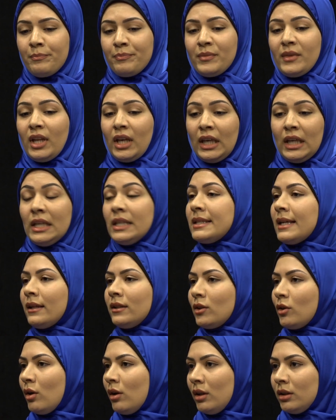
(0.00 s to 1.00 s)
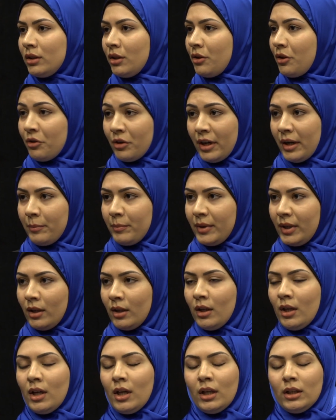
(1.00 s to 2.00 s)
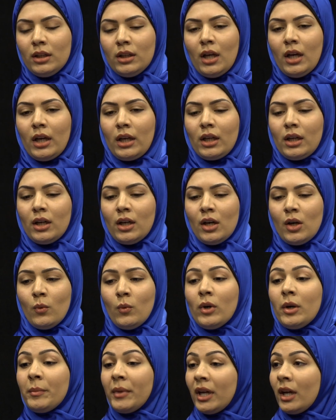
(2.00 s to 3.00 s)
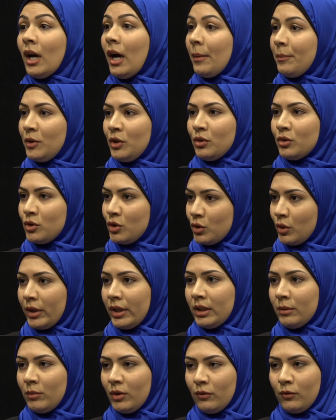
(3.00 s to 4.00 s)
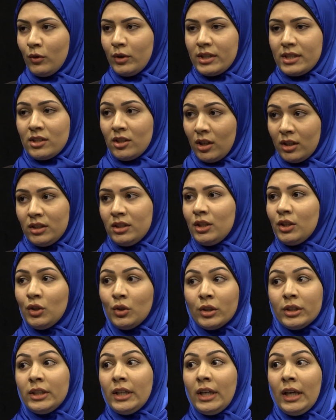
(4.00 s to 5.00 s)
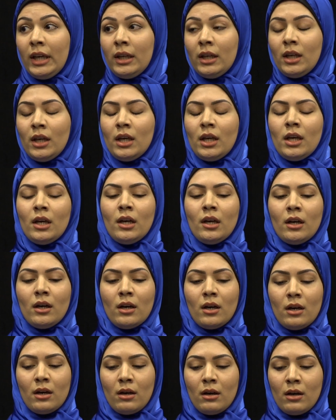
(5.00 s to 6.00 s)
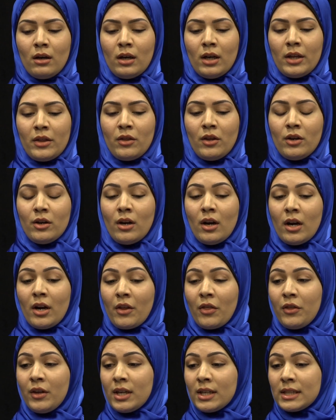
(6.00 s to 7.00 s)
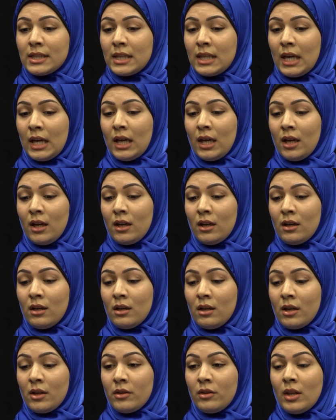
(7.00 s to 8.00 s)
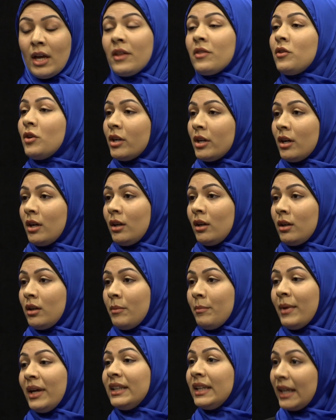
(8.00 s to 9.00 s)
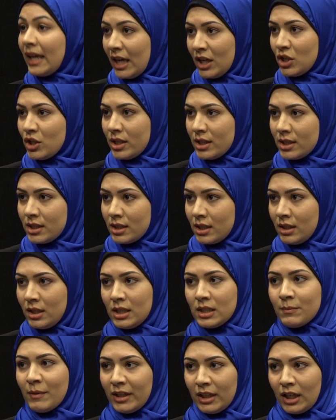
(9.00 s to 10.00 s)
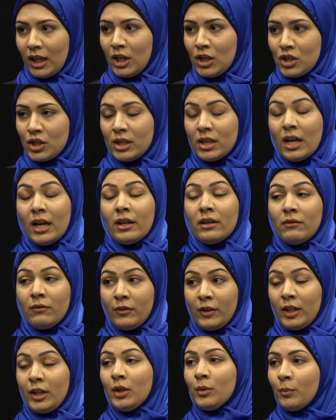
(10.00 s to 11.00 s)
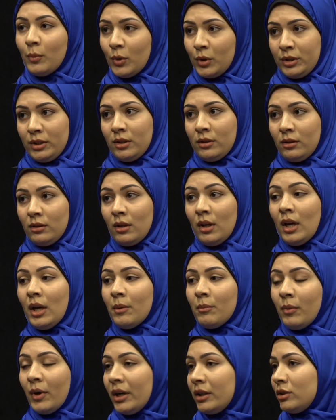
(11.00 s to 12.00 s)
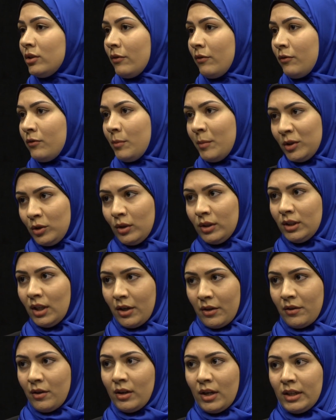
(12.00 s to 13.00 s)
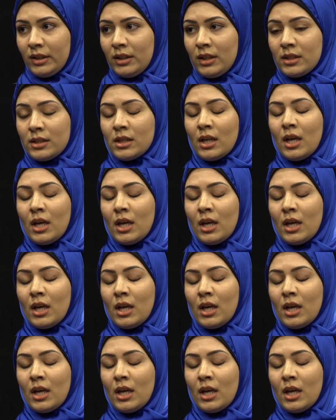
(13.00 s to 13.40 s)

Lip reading: heat and cold therapy, like warming up your joint before starting your day. And there are things that, and there are medications. These medications are a very important part of rheumatoid arthritis.